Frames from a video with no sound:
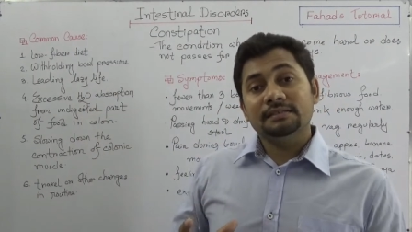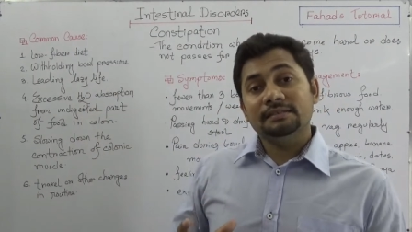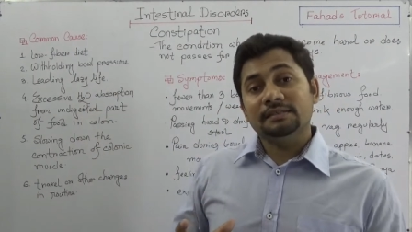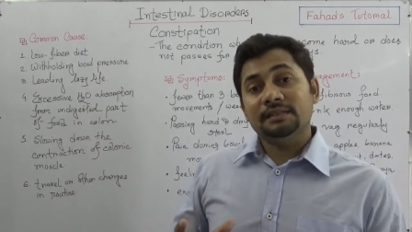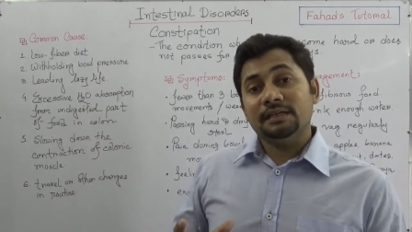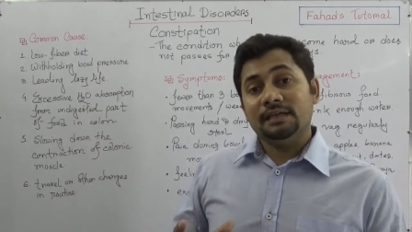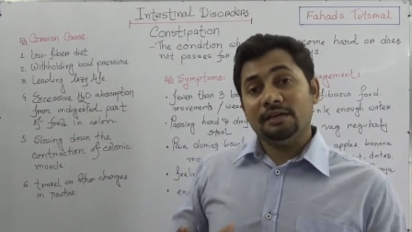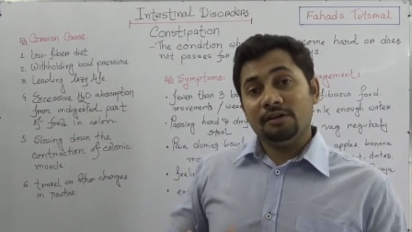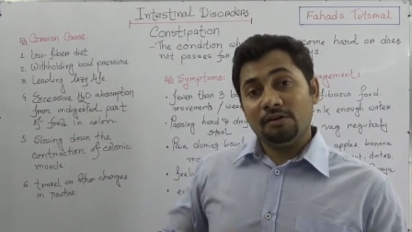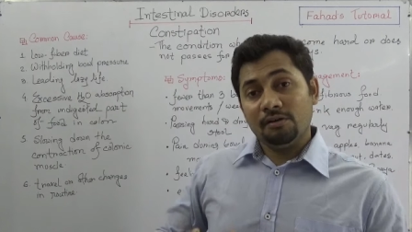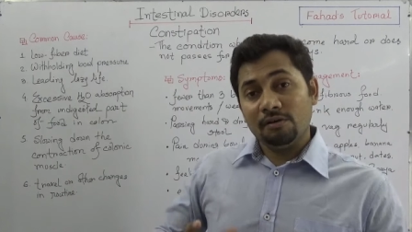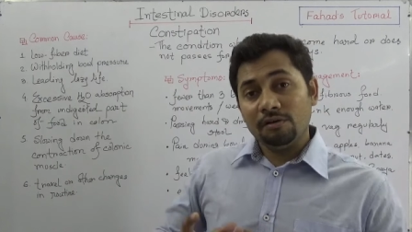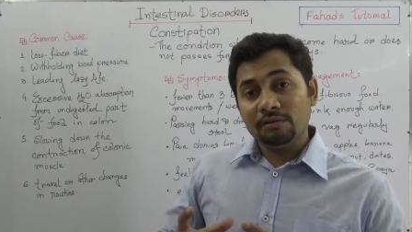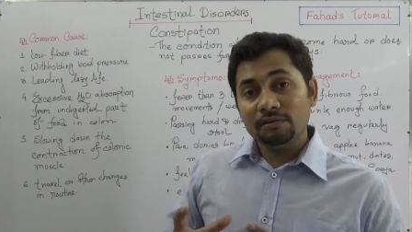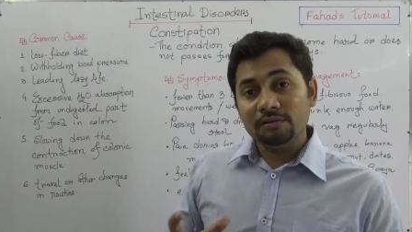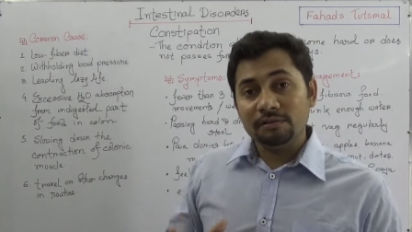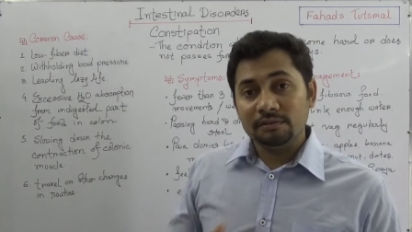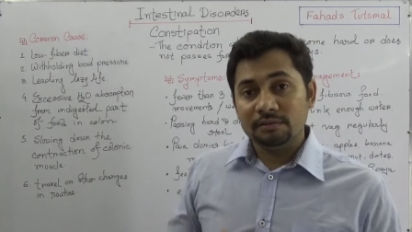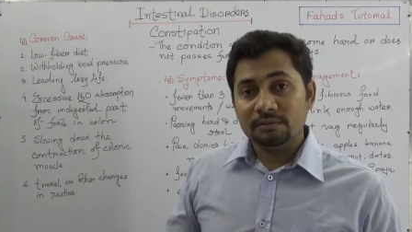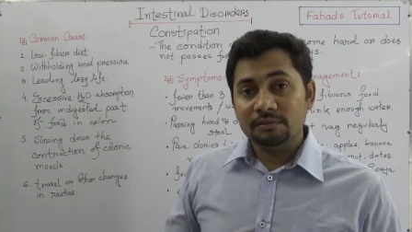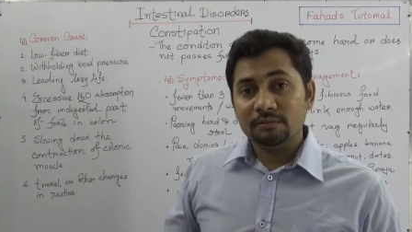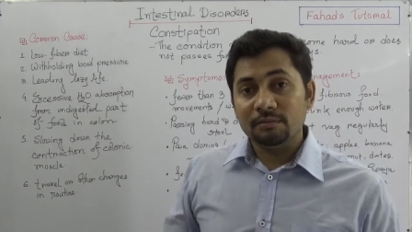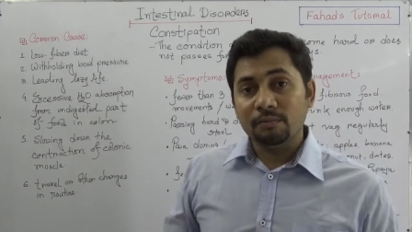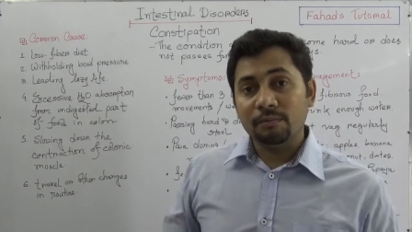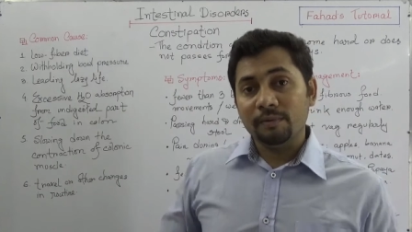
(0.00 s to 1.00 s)
the
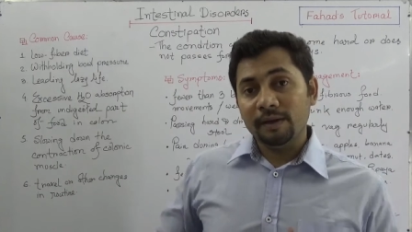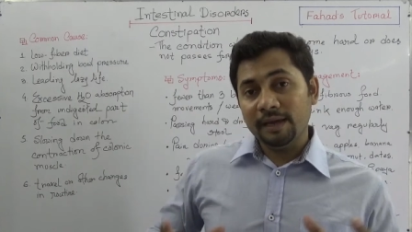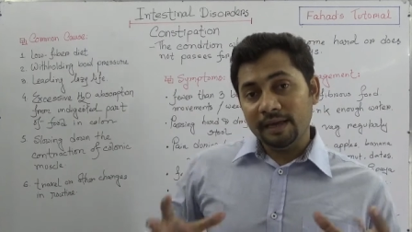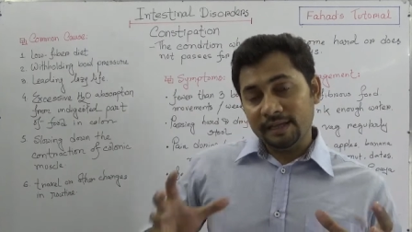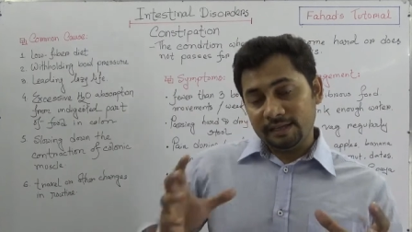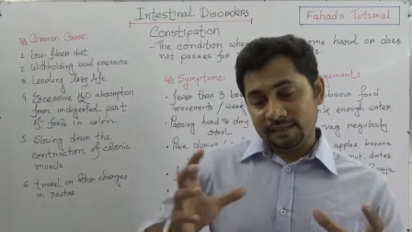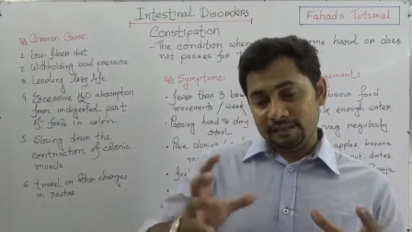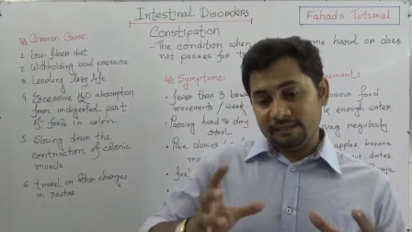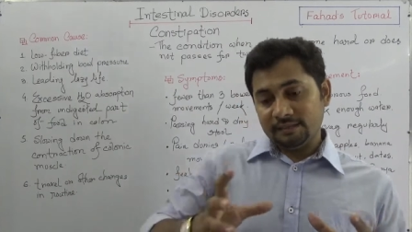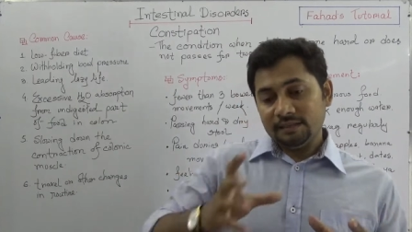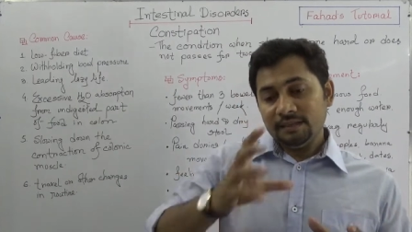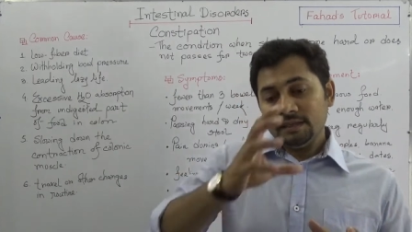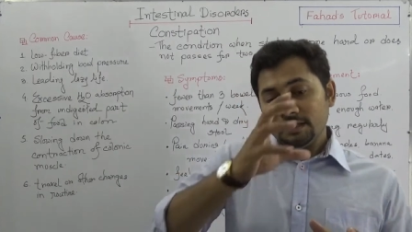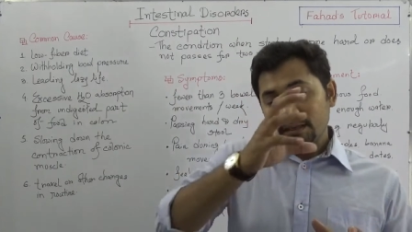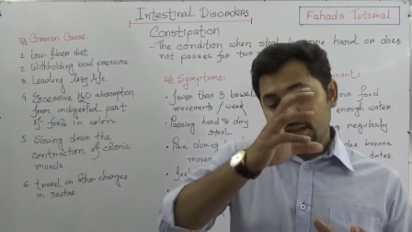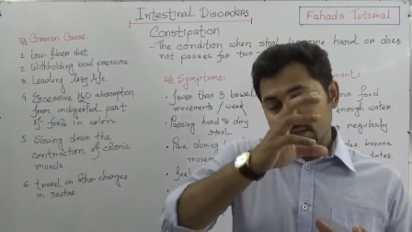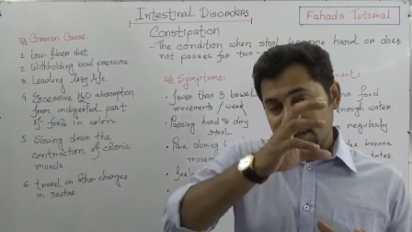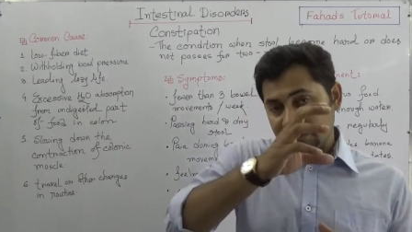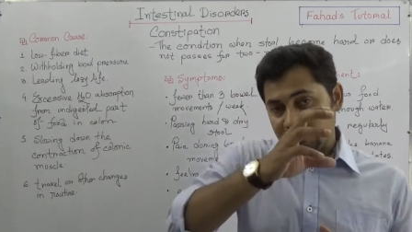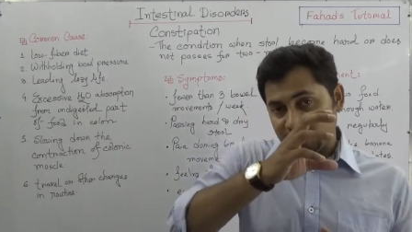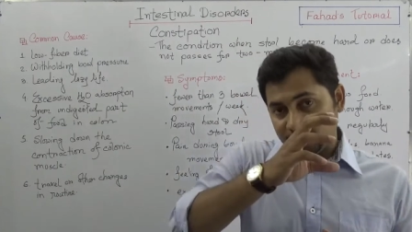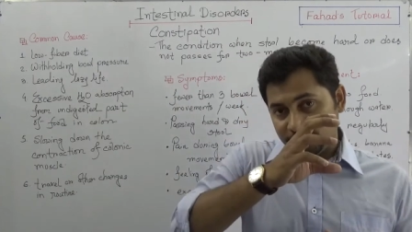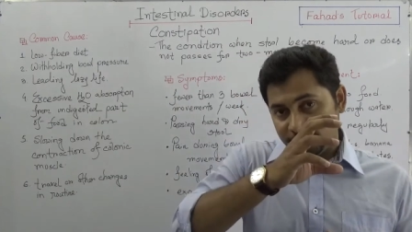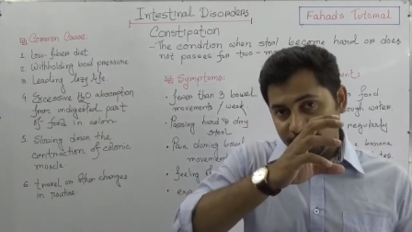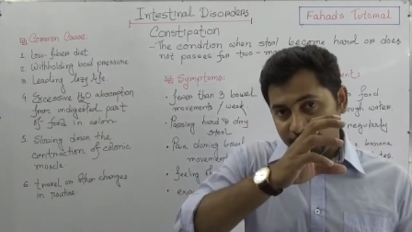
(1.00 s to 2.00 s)
colon when
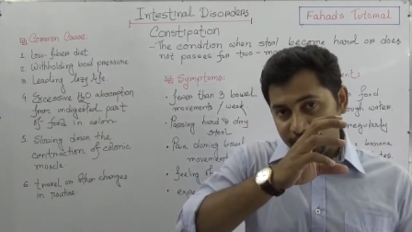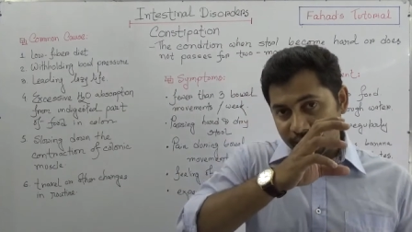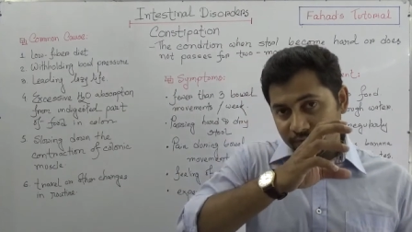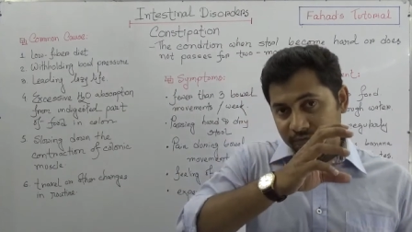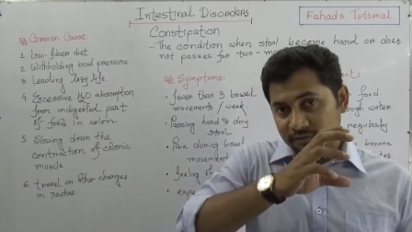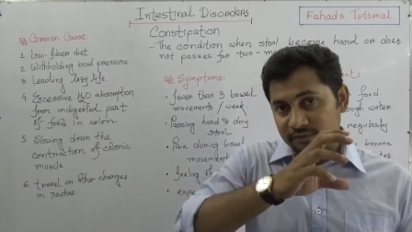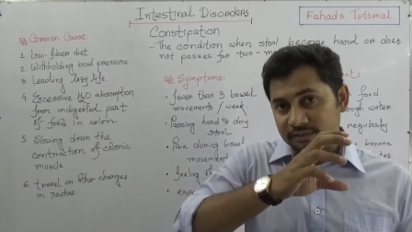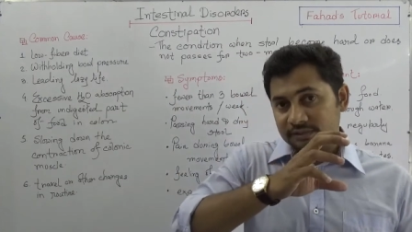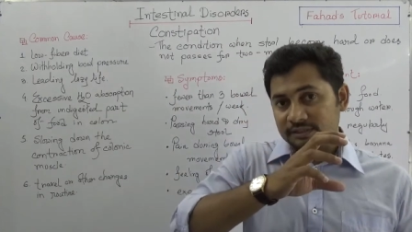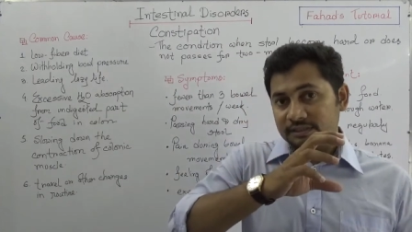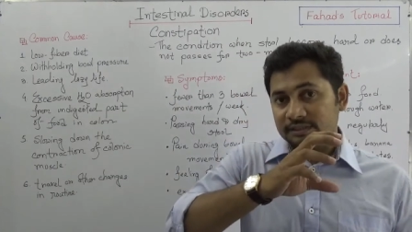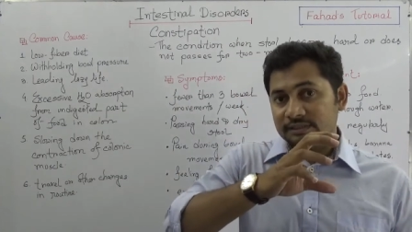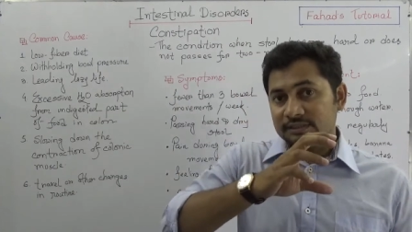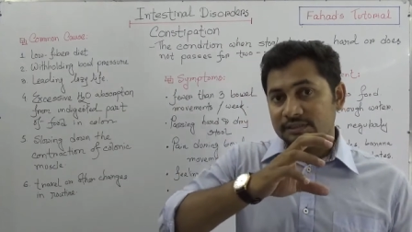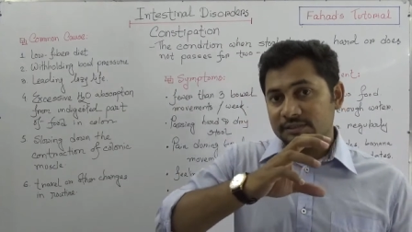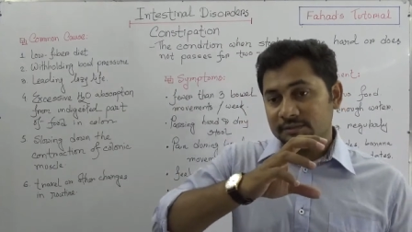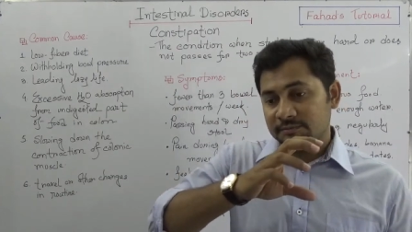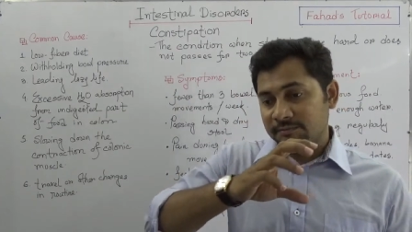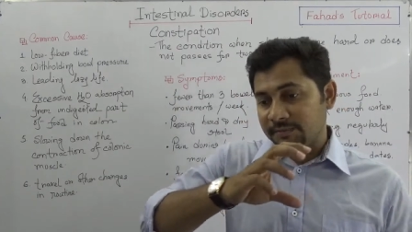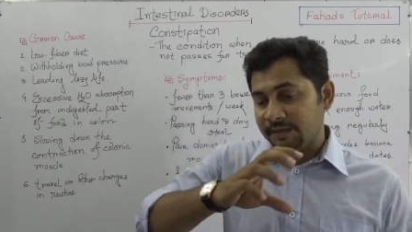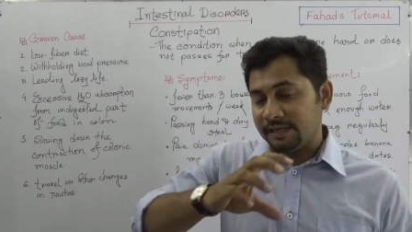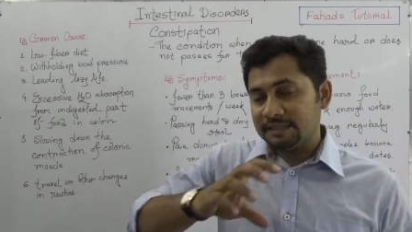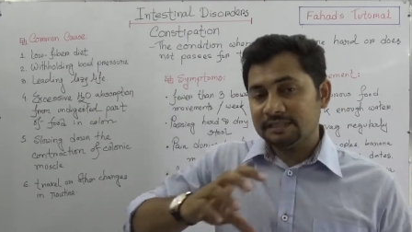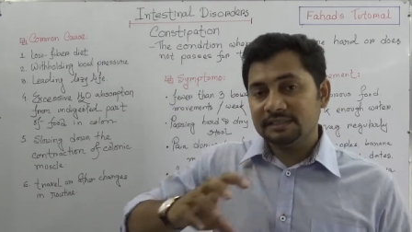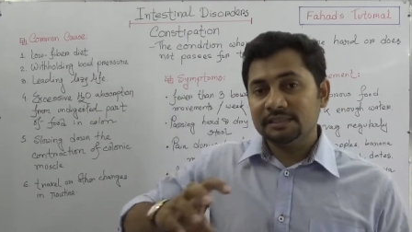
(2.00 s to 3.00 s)
the foods
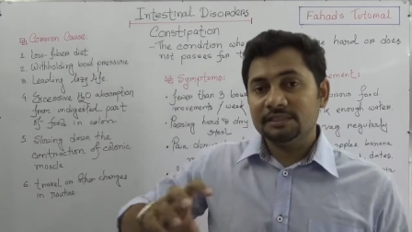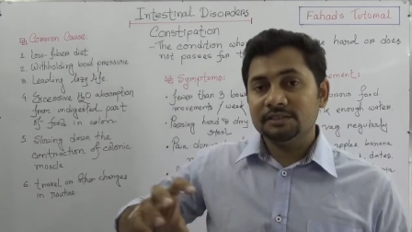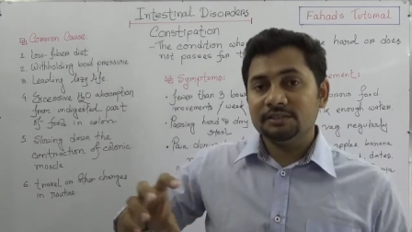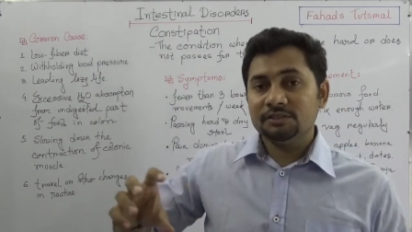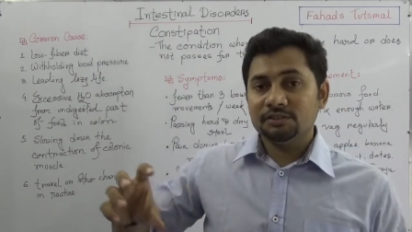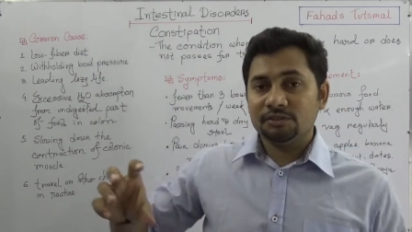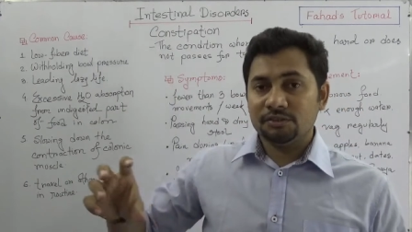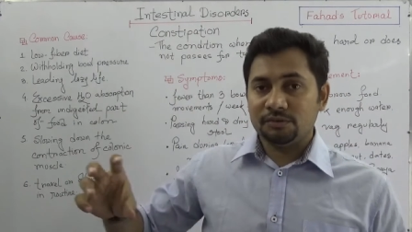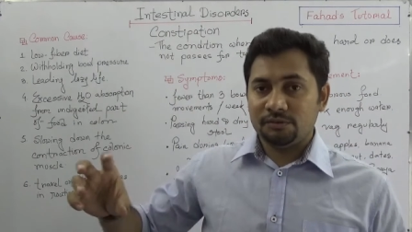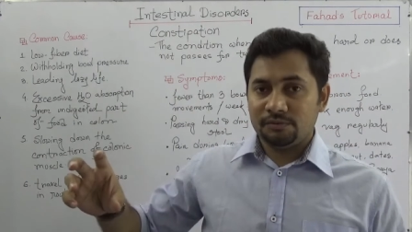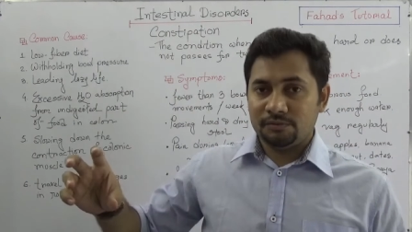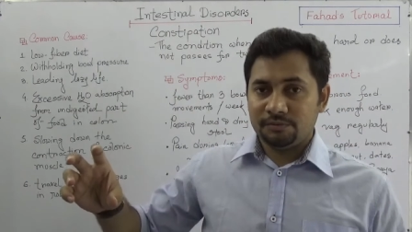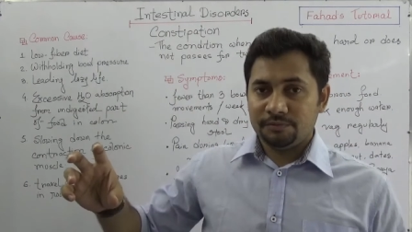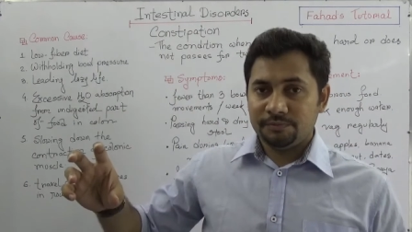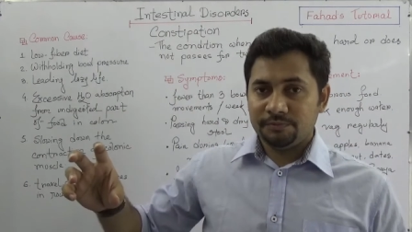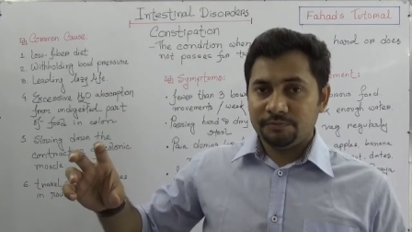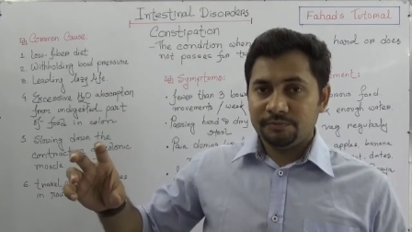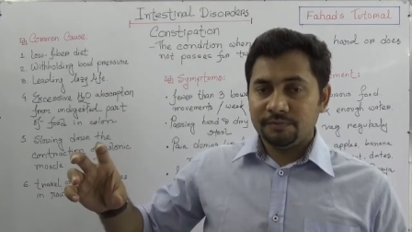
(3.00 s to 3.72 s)
is passing through